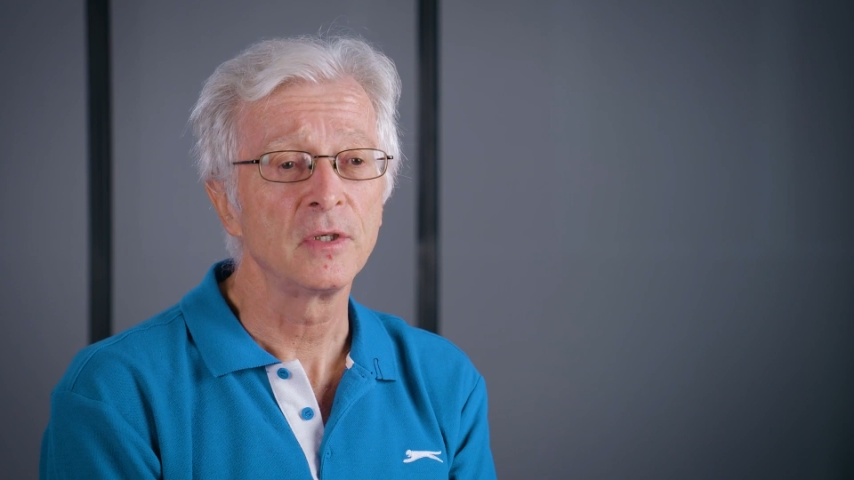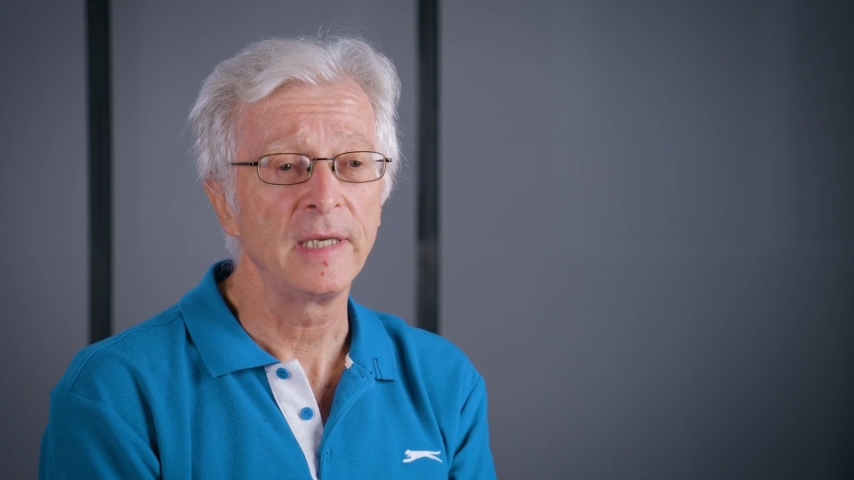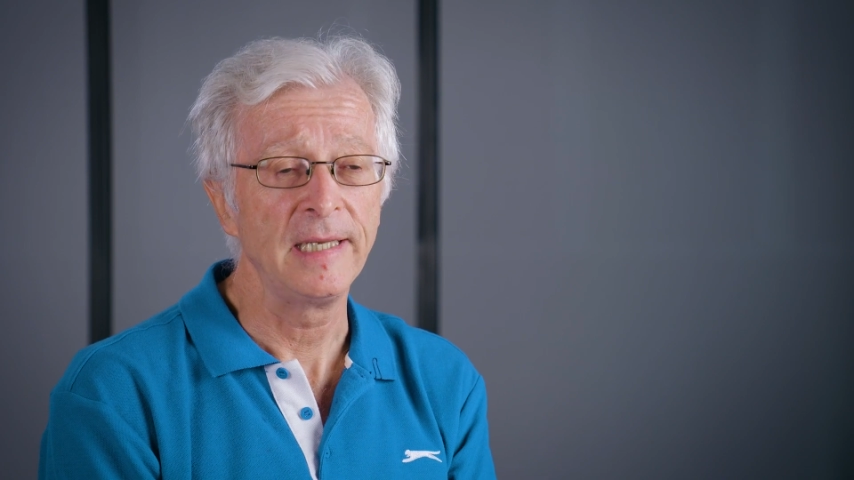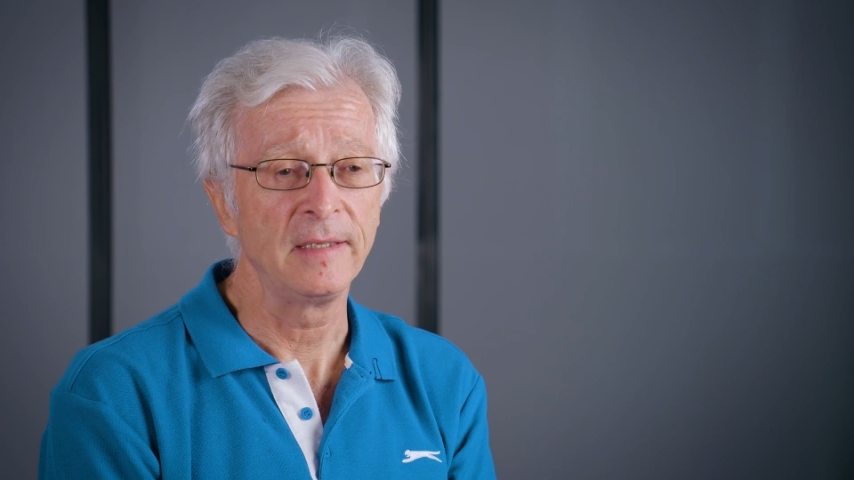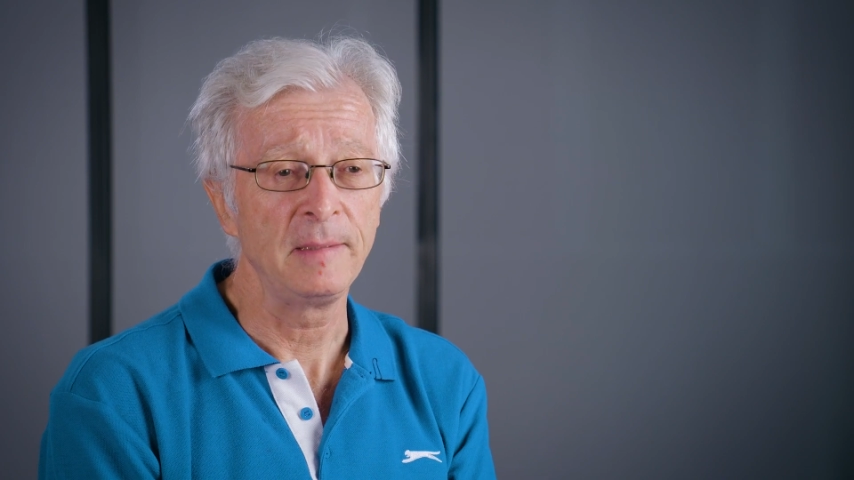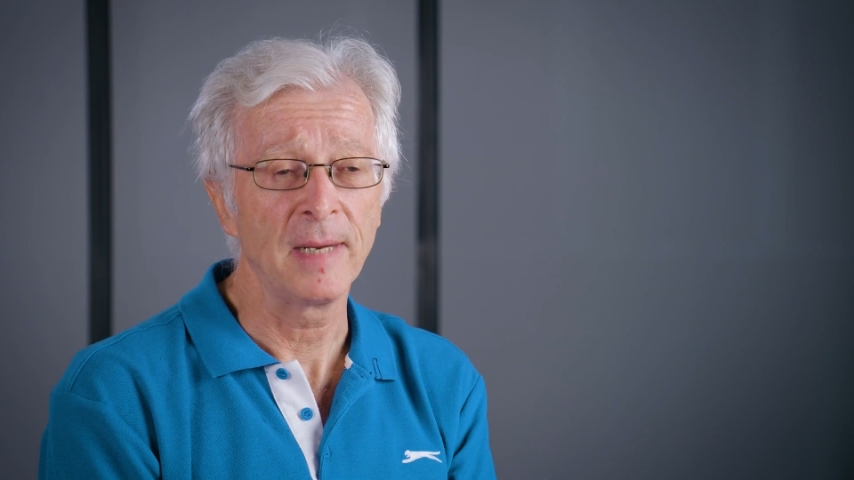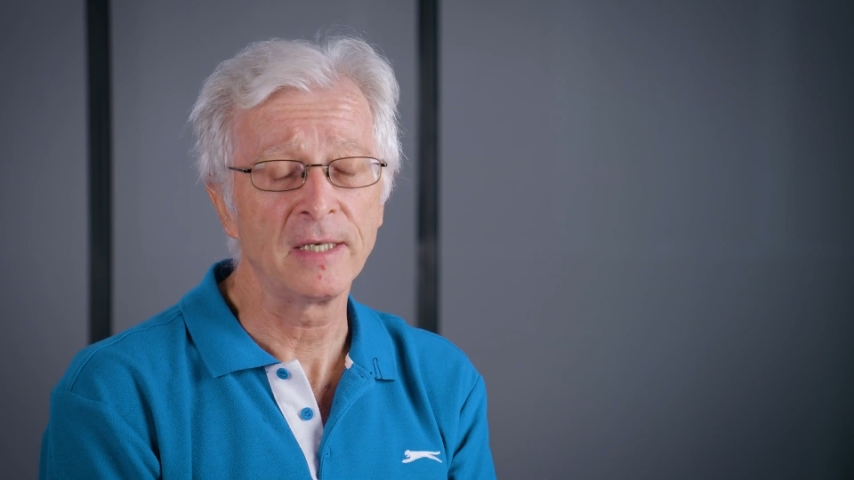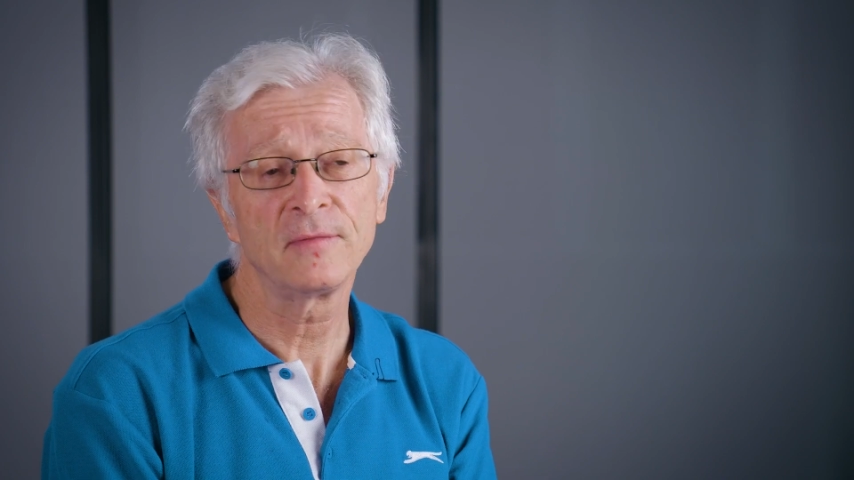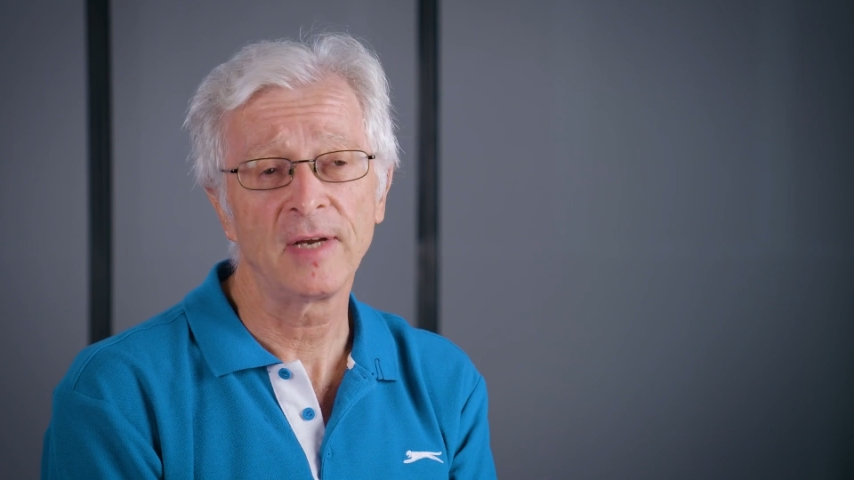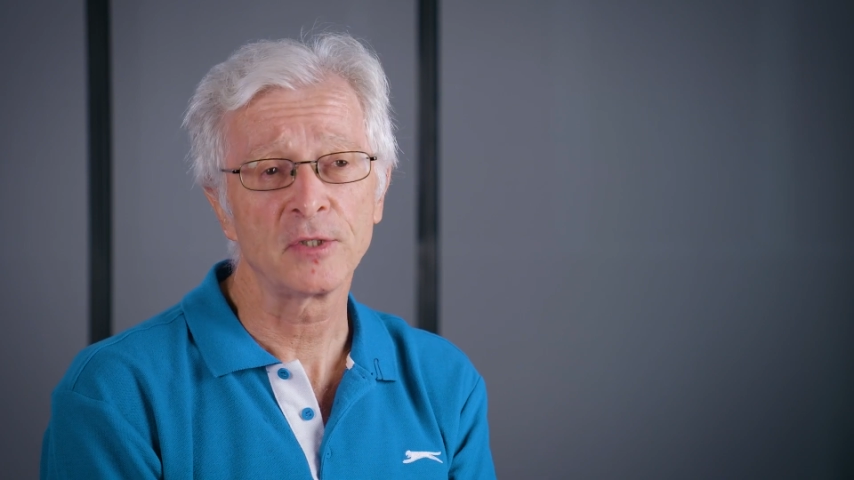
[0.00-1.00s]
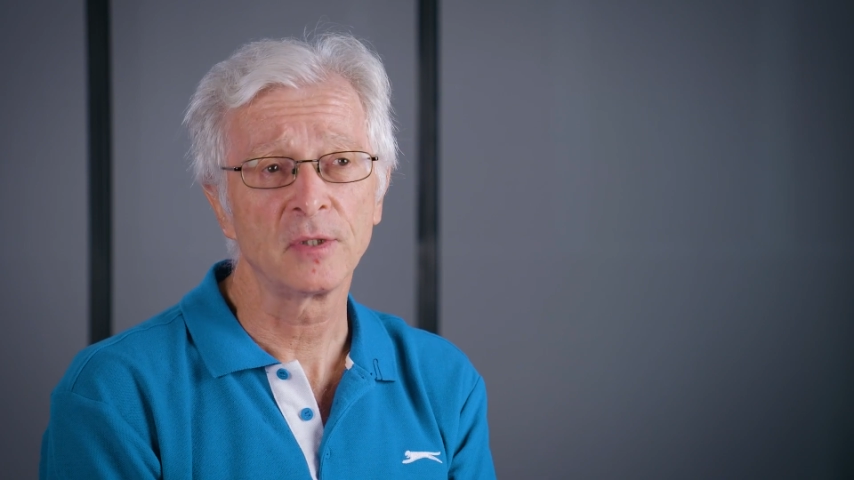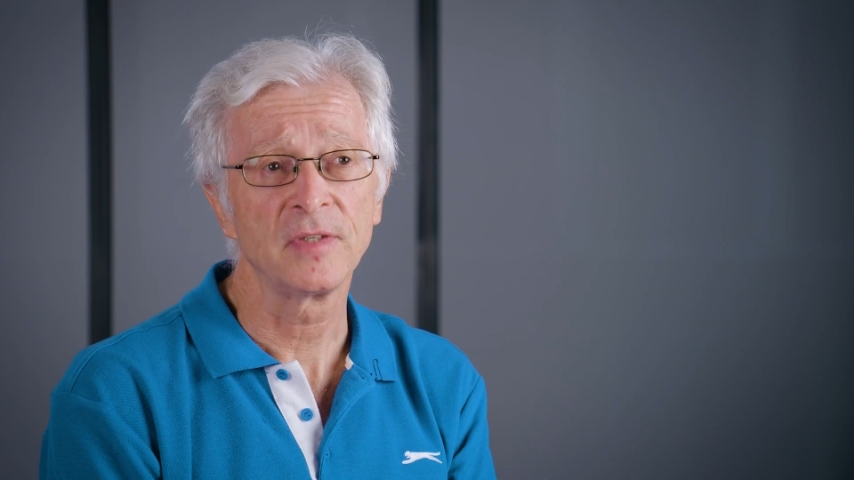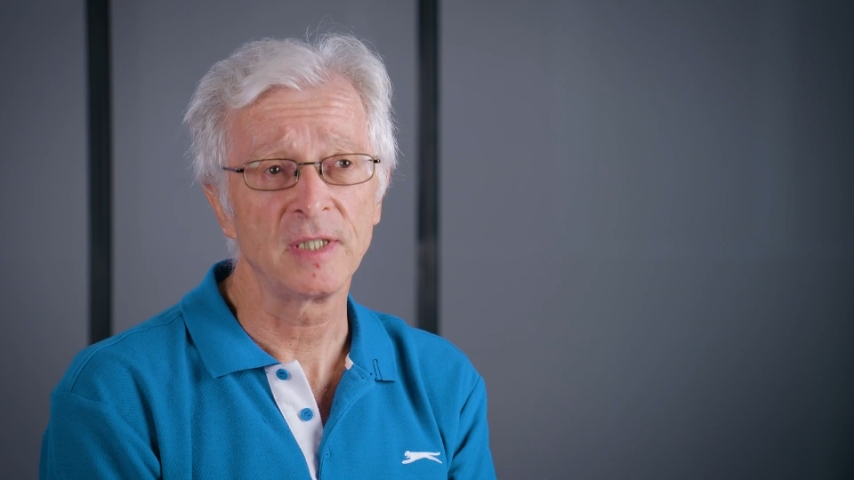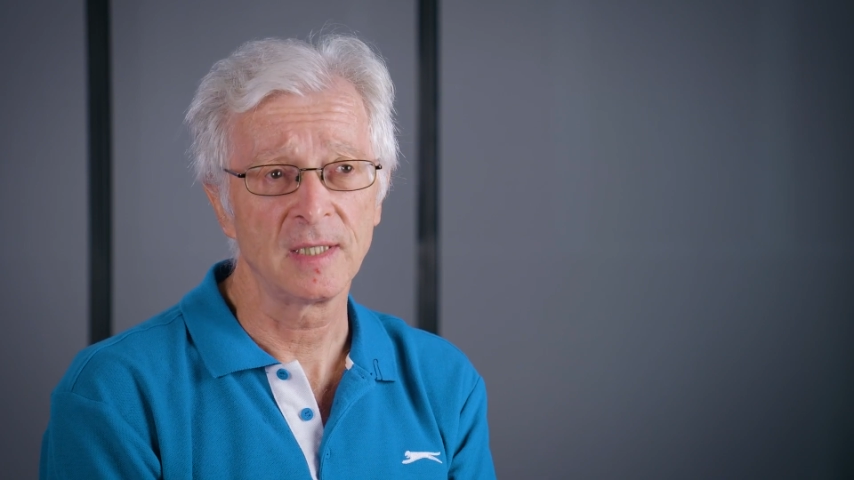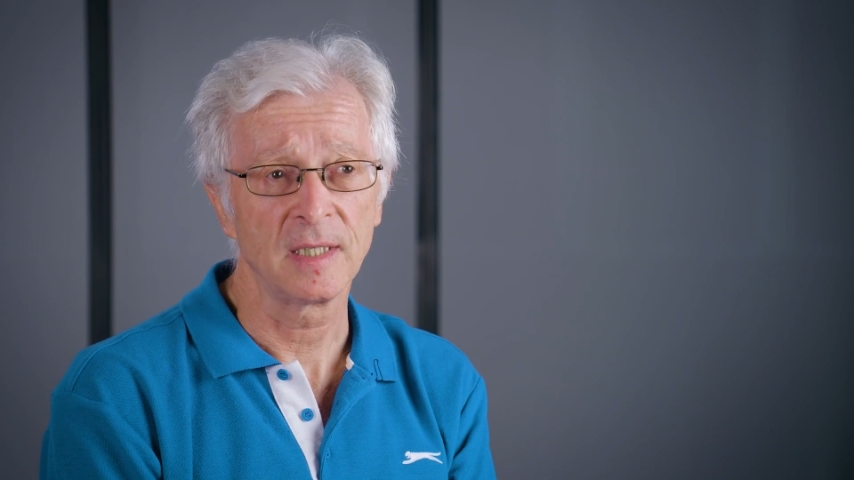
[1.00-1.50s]
in the manufacture of
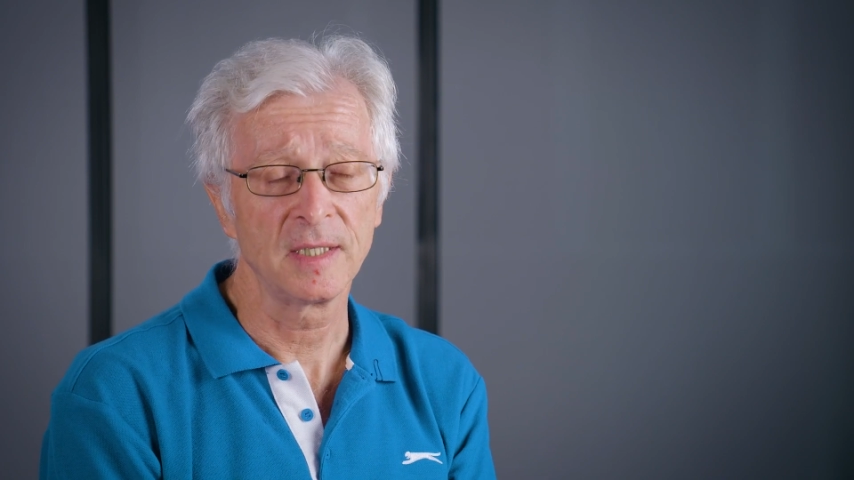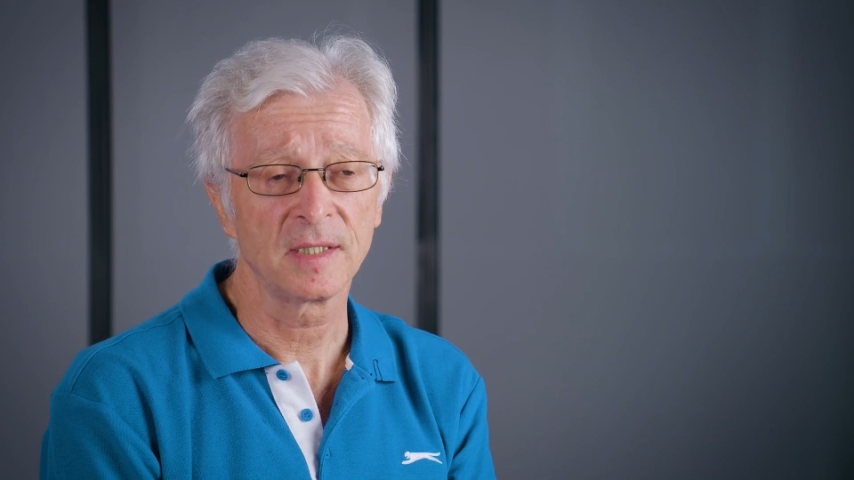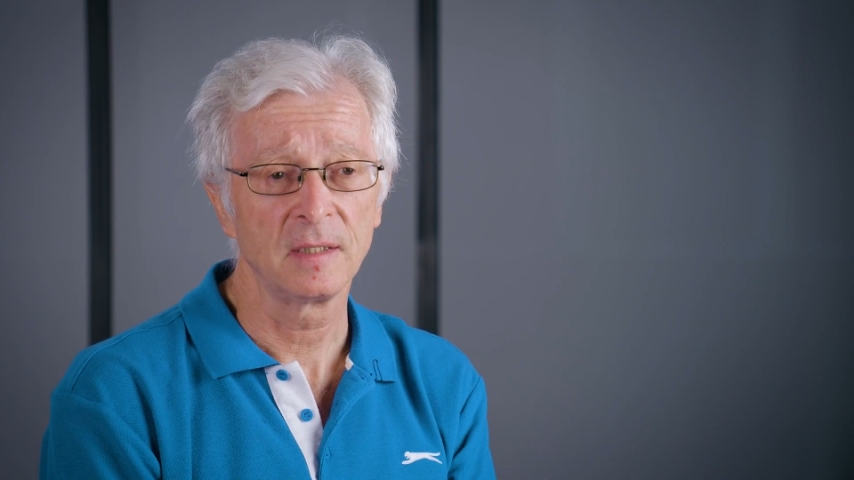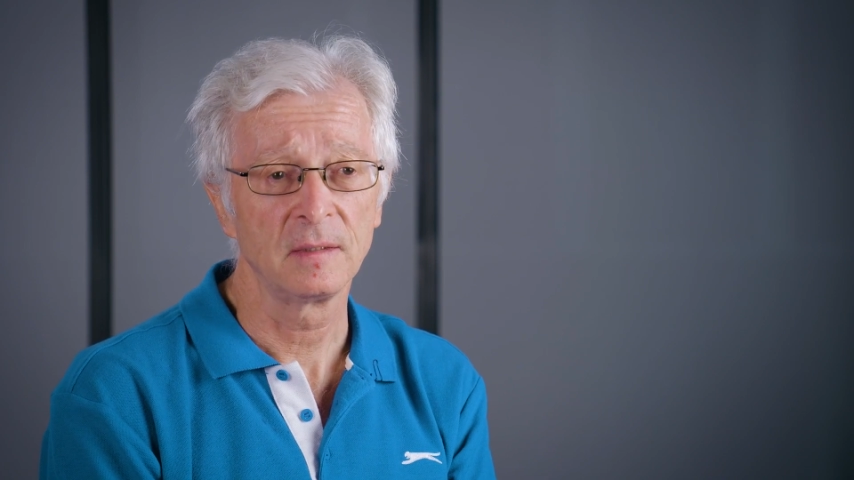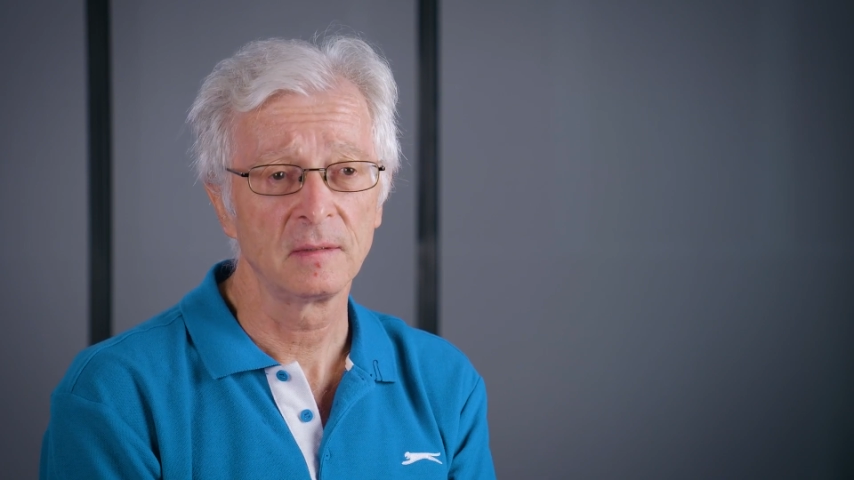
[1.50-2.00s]
the dialyzer.